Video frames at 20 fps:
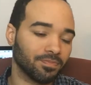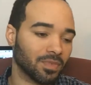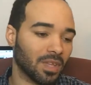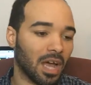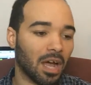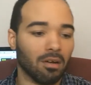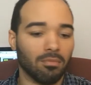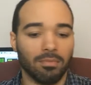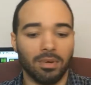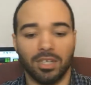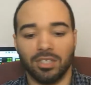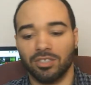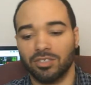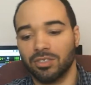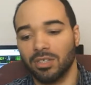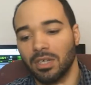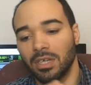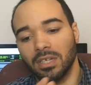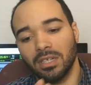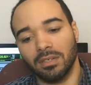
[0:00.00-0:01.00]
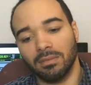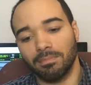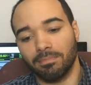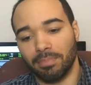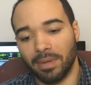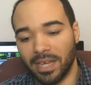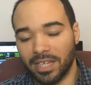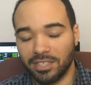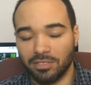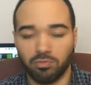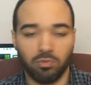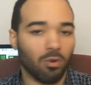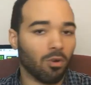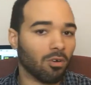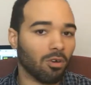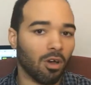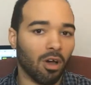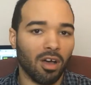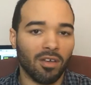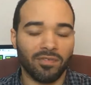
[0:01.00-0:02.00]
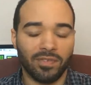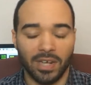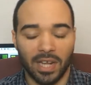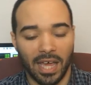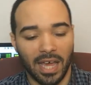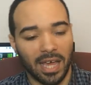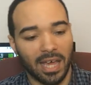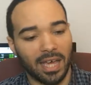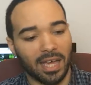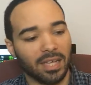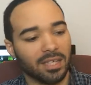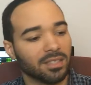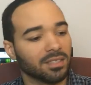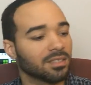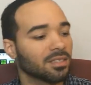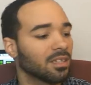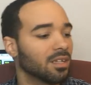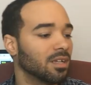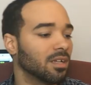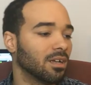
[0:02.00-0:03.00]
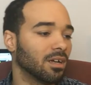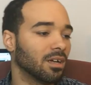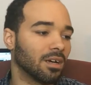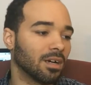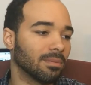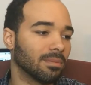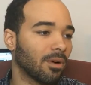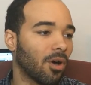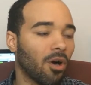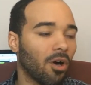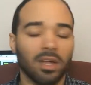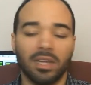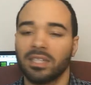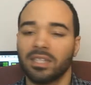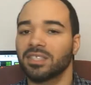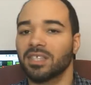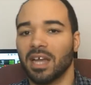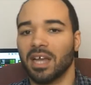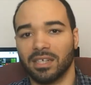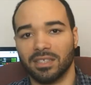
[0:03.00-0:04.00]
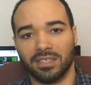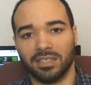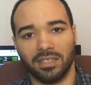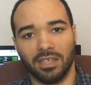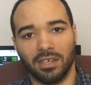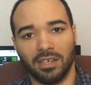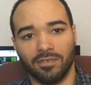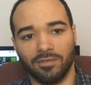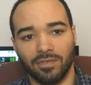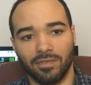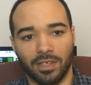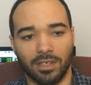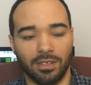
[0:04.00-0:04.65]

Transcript: How much bass roll off it has. All this kind of stuff.